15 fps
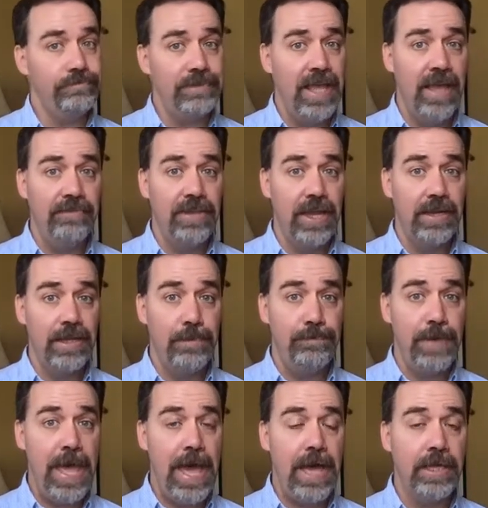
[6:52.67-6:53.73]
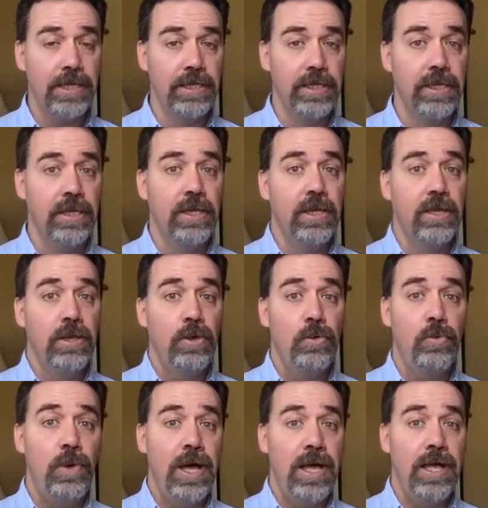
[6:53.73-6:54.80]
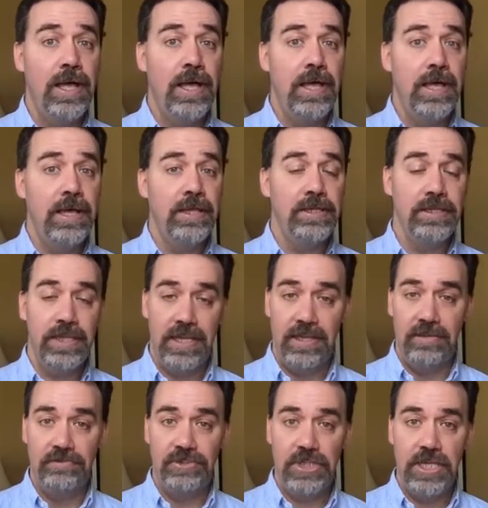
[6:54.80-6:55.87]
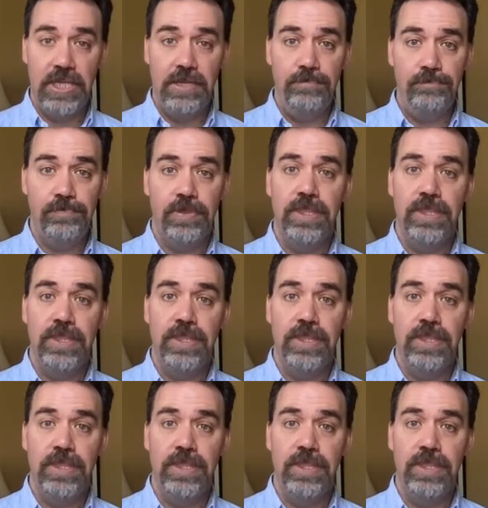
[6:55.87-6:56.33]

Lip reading: I've got to get back 1, key of G,